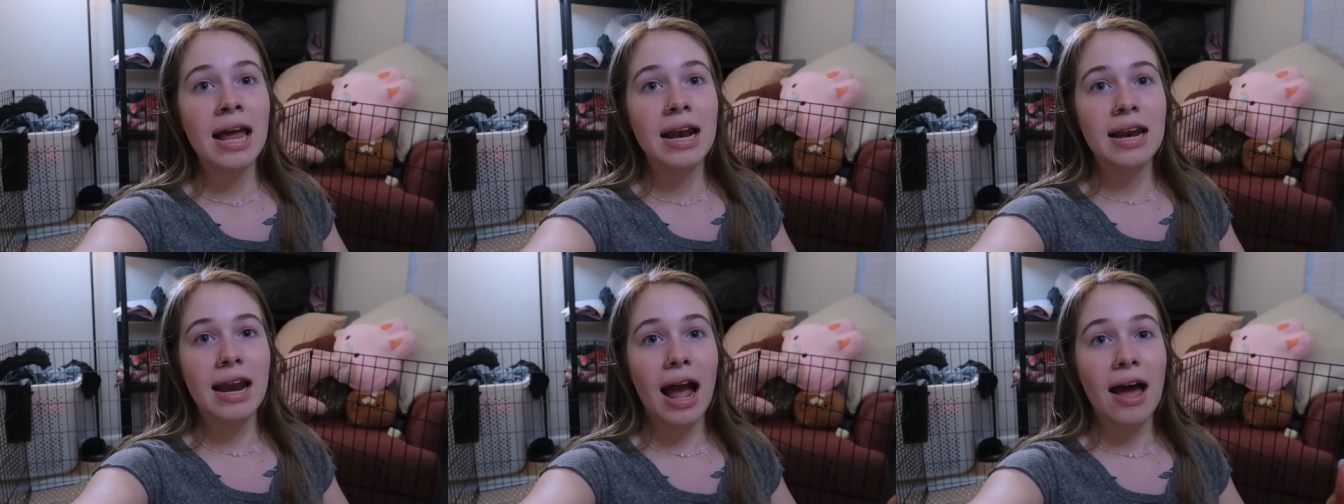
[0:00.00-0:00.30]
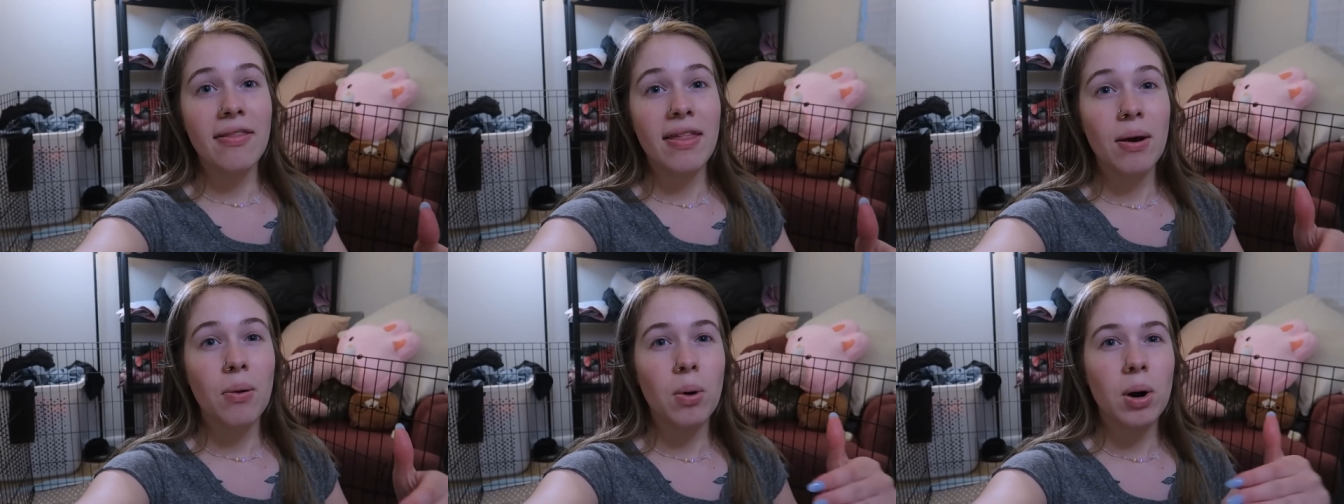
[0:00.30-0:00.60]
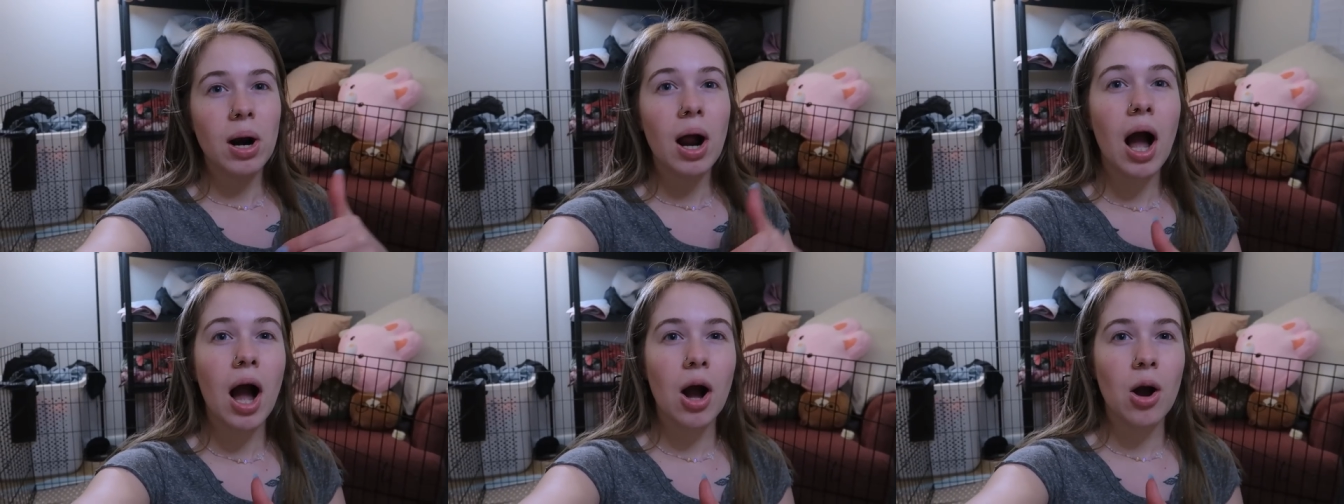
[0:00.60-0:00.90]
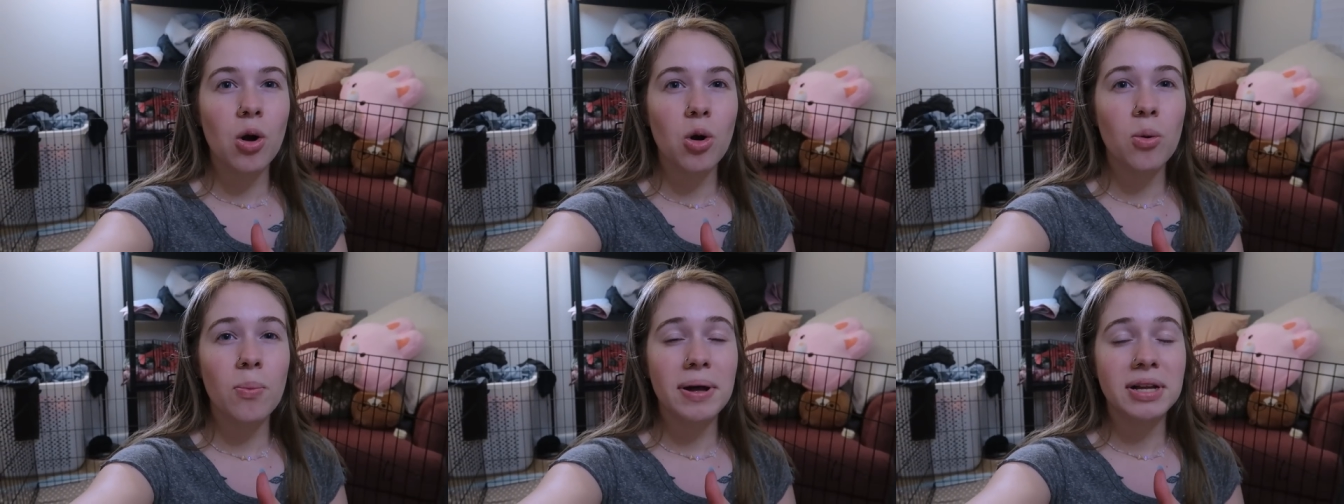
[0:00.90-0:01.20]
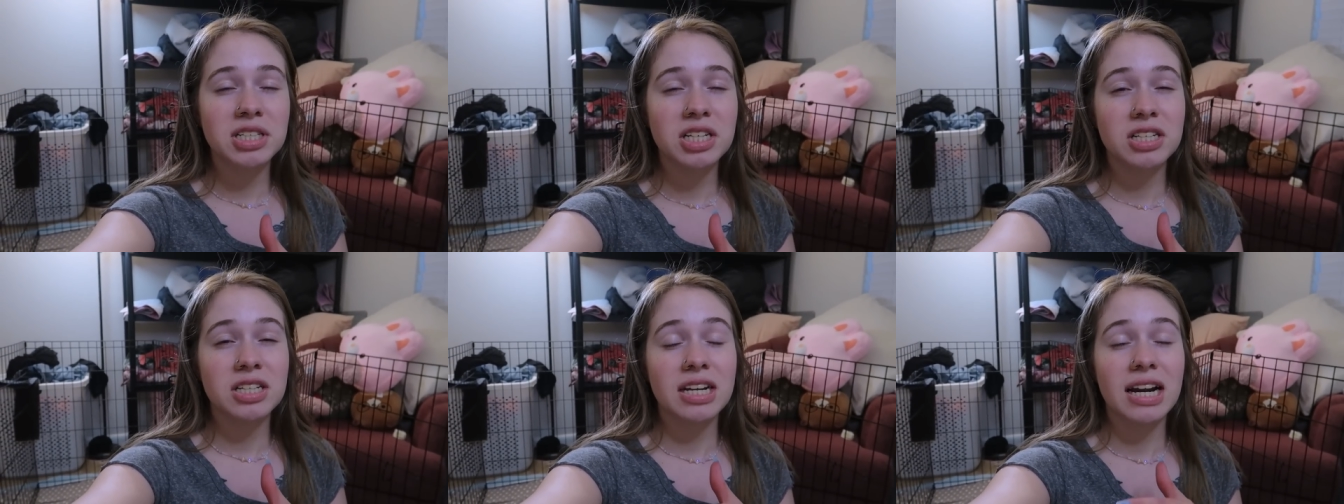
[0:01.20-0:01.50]
now that we're home
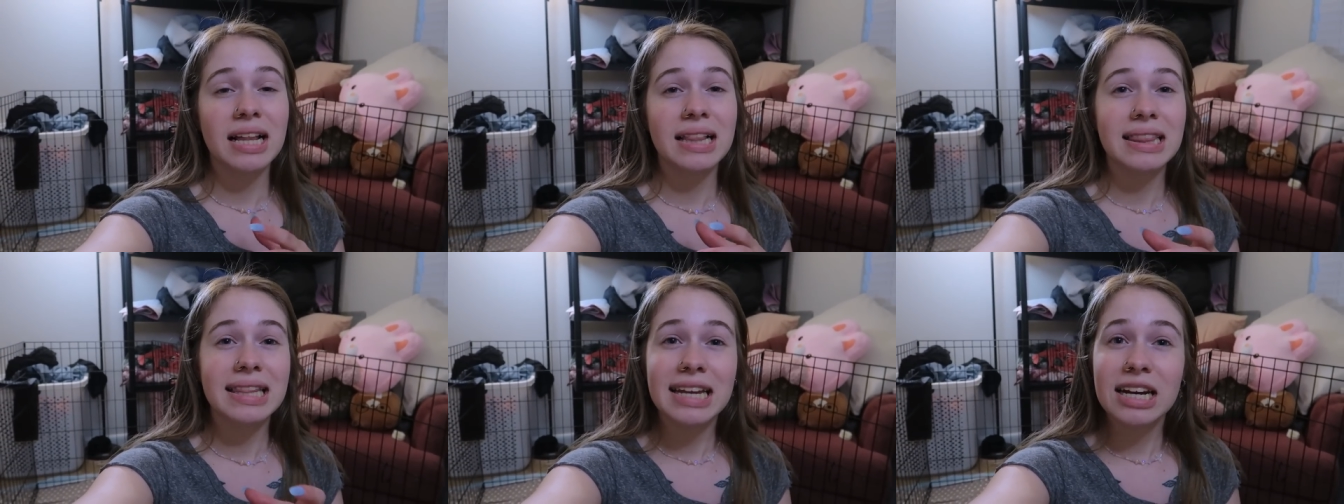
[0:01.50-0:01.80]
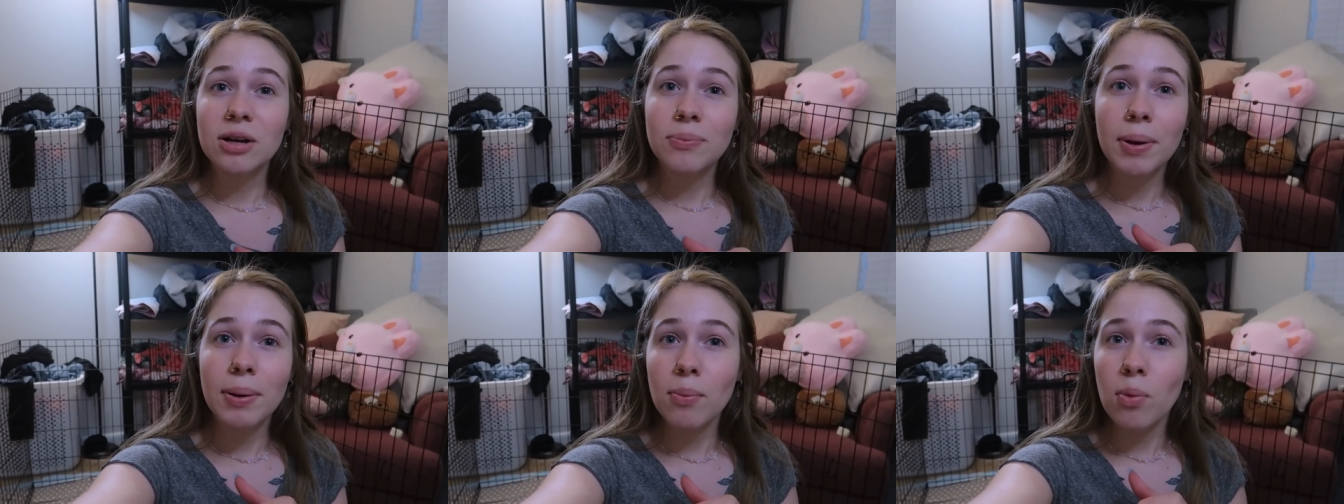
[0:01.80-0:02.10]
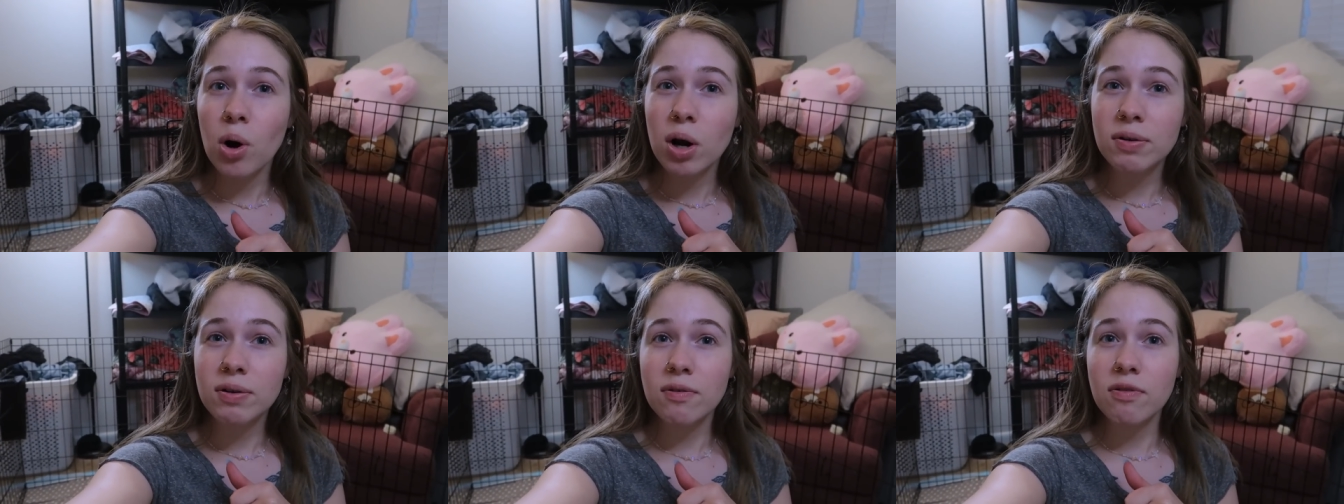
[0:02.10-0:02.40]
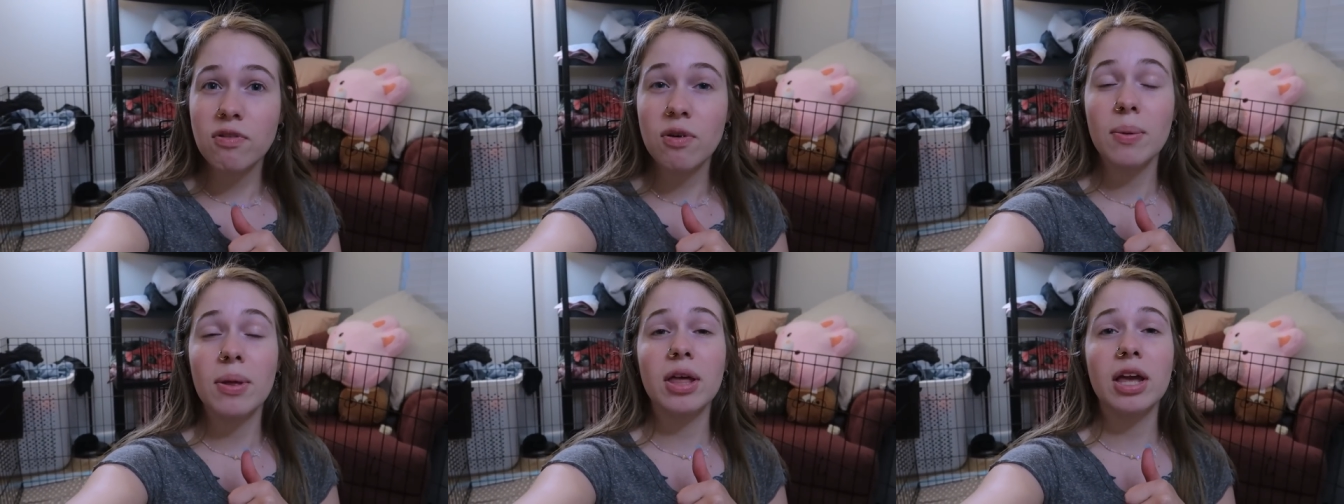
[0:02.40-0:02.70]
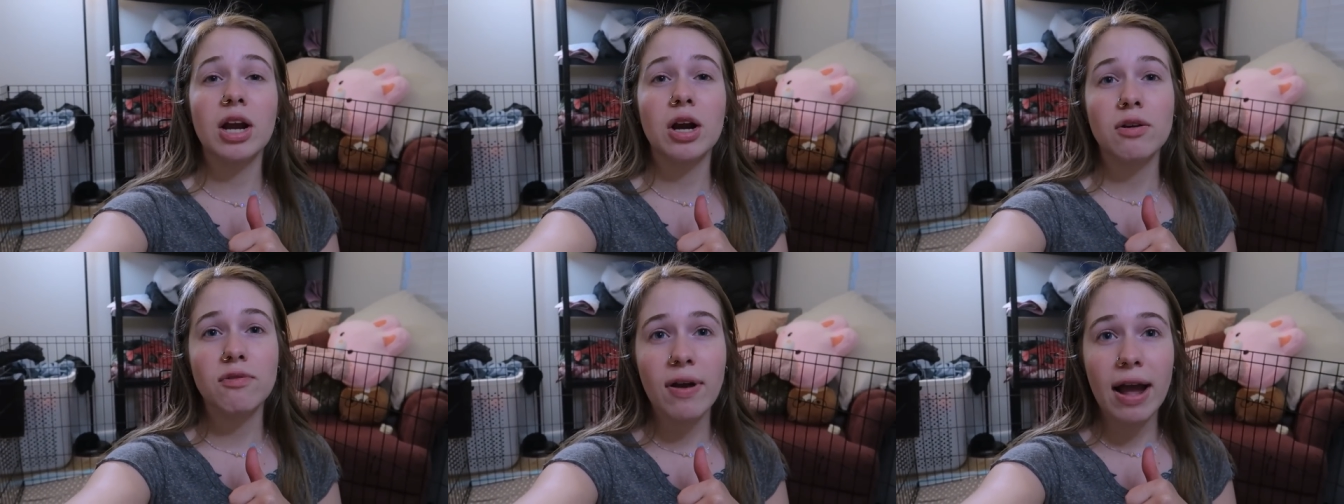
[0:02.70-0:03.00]
and she's in a little bit more of a
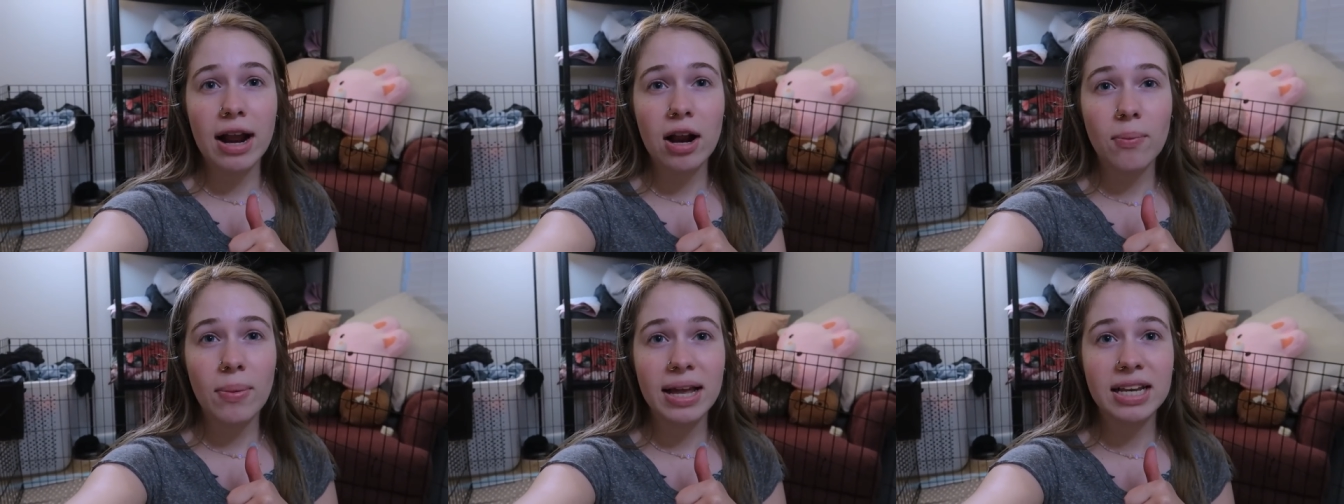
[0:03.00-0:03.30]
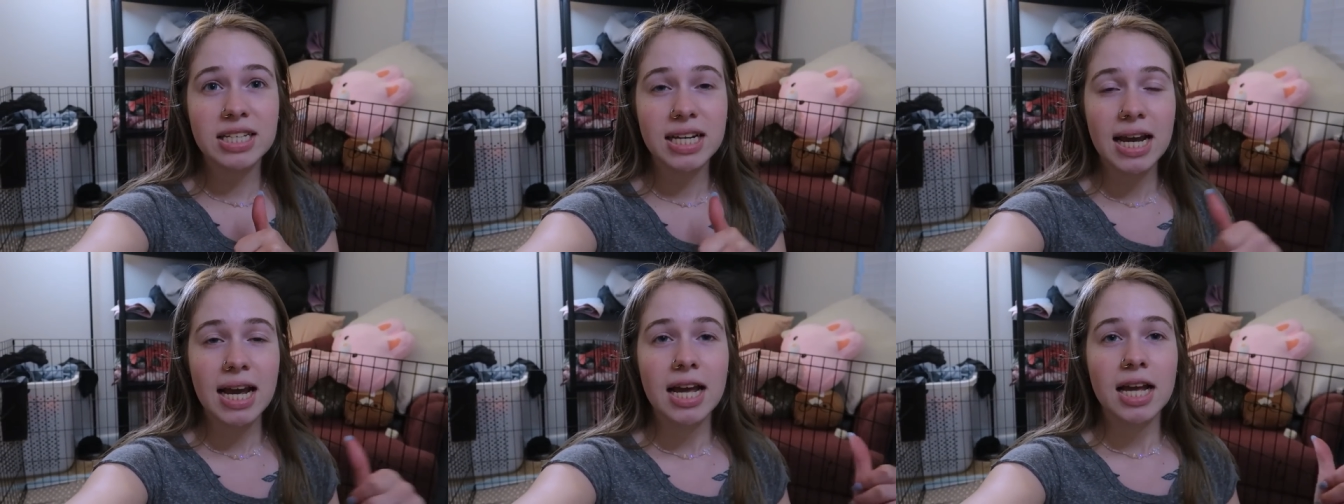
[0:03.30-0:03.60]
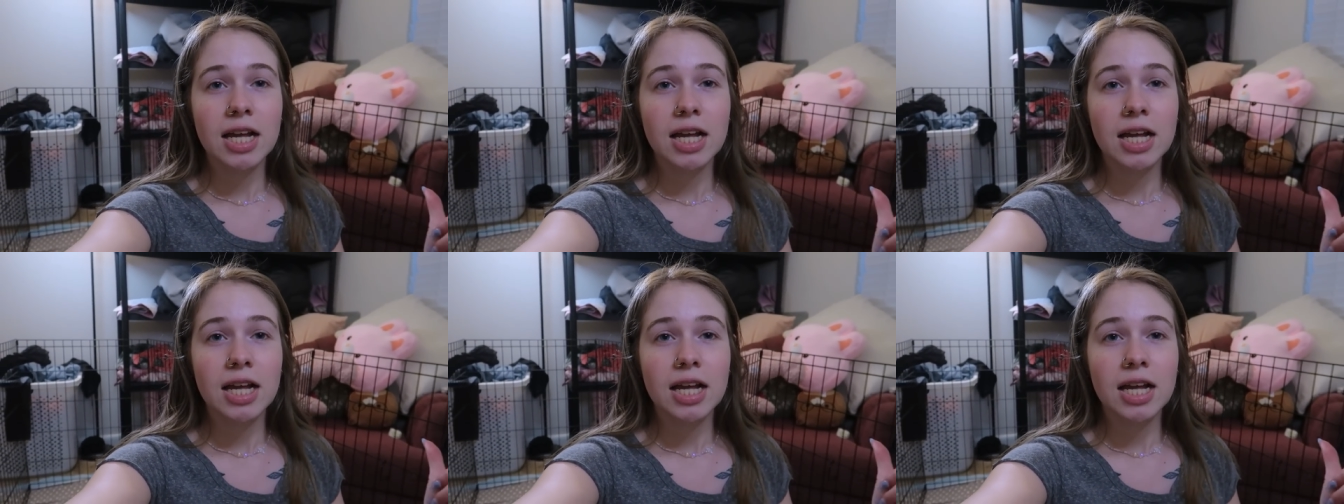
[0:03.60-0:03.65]
familiar environment.